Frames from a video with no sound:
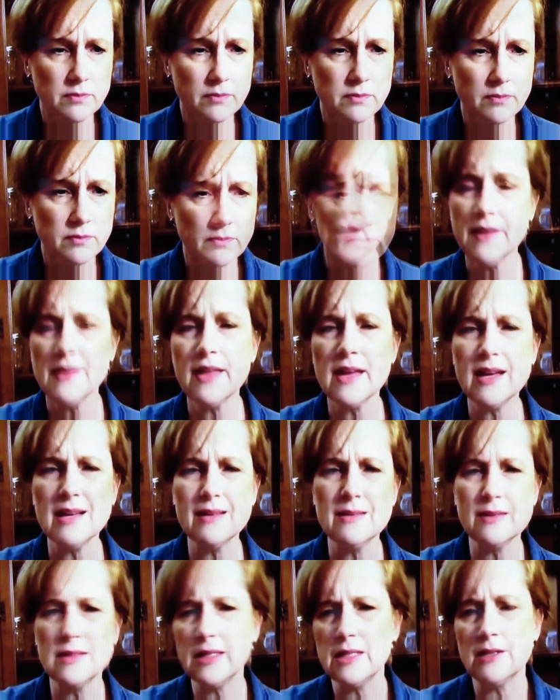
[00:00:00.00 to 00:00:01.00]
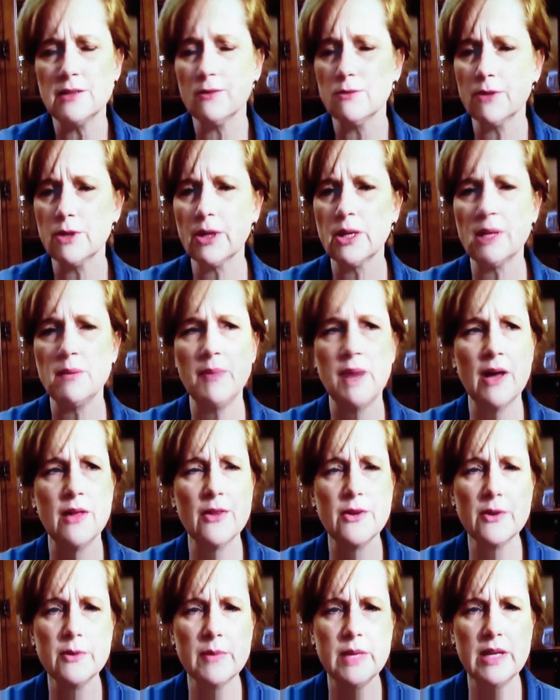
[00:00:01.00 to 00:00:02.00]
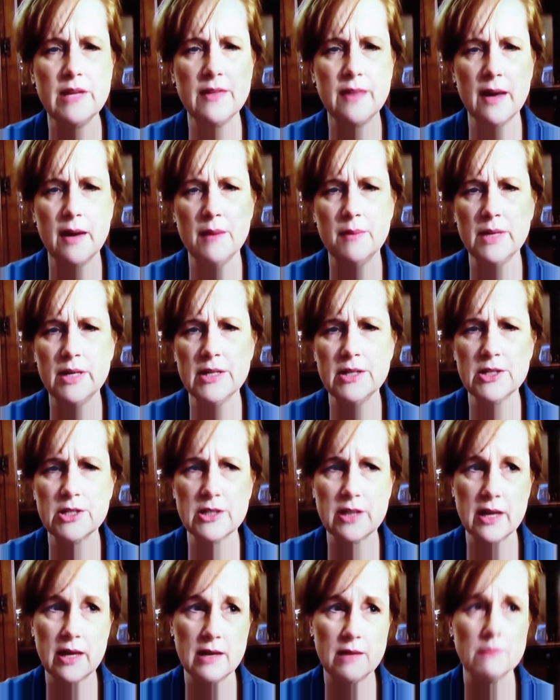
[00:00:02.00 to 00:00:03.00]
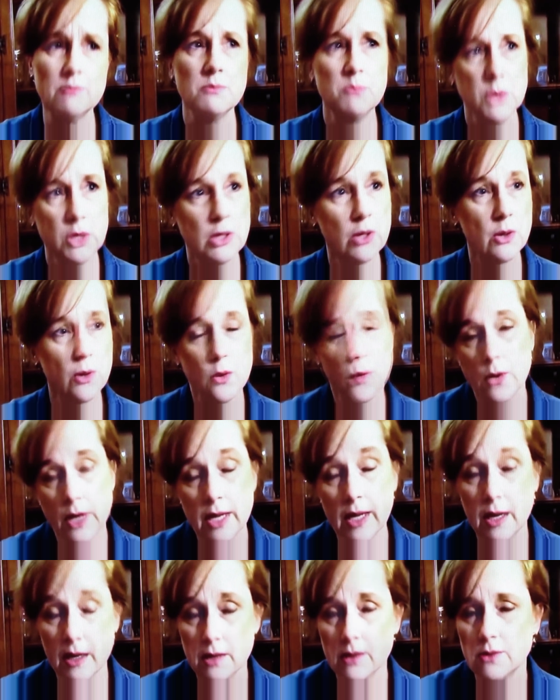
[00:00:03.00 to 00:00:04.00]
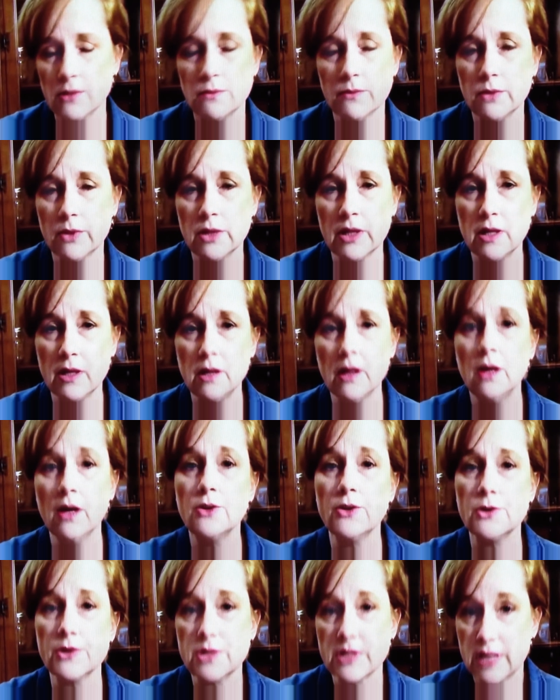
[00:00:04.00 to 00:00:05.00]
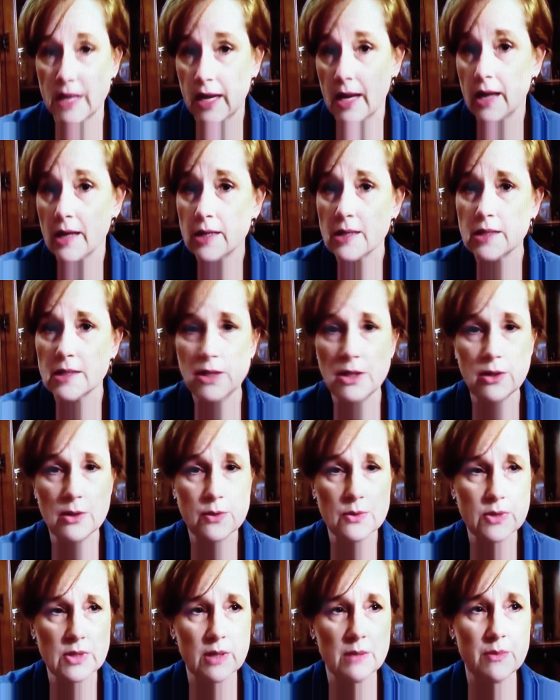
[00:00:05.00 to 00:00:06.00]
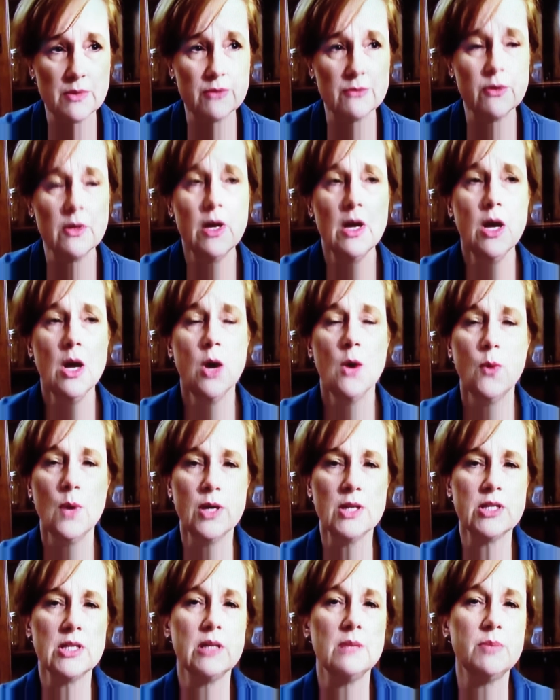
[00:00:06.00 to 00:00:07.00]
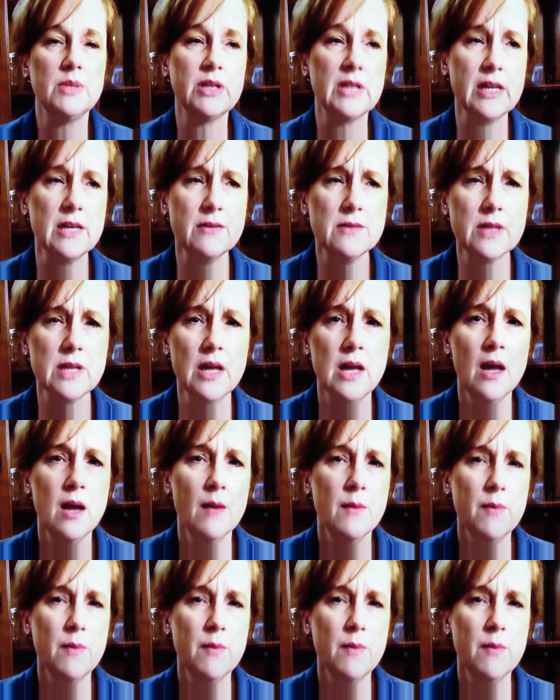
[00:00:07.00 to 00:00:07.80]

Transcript: that didn't really bother me that much, that, you know, okay, I don't really understand, you know, some of what she believes.